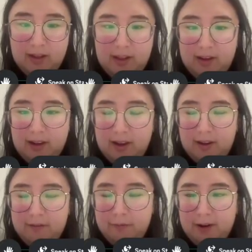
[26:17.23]
think
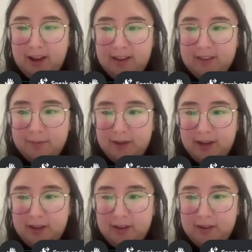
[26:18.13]
I want to add some
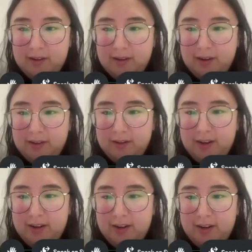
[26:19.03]
like
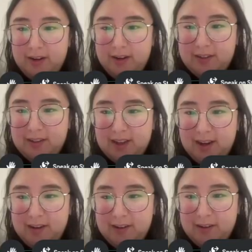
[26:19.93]
other GIFs to the
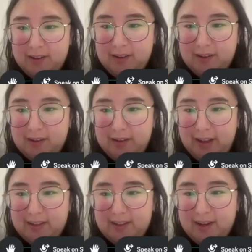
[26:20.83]
side.
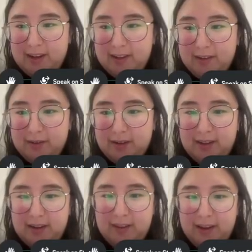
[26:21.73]
I like this kind of
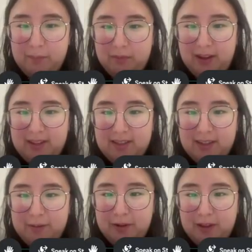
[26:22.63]
because it kind of like
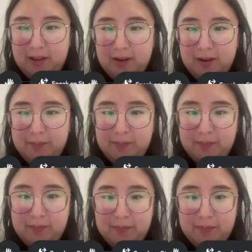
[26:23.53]
blends in with
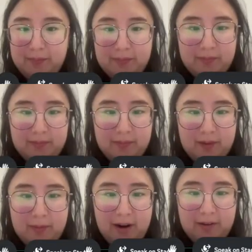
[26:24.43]

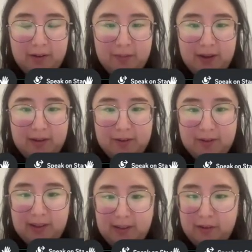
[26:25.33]
the background a
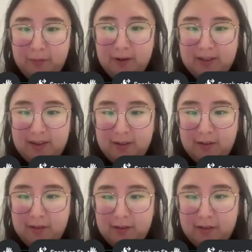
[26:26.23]
bit. So it's like a little more
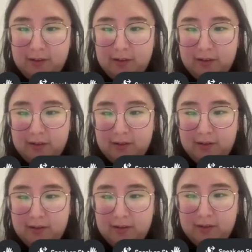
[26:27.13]
subtle.
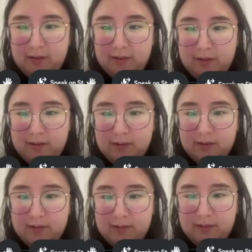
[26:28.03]

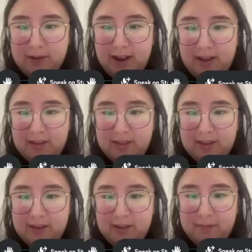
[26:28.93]
I'm going to add
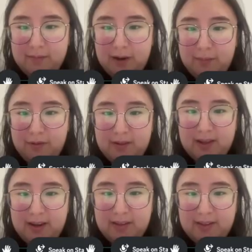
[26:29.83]
this like on both
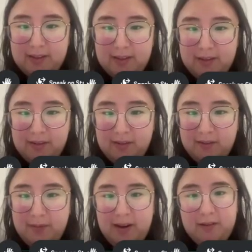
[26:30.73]
sides of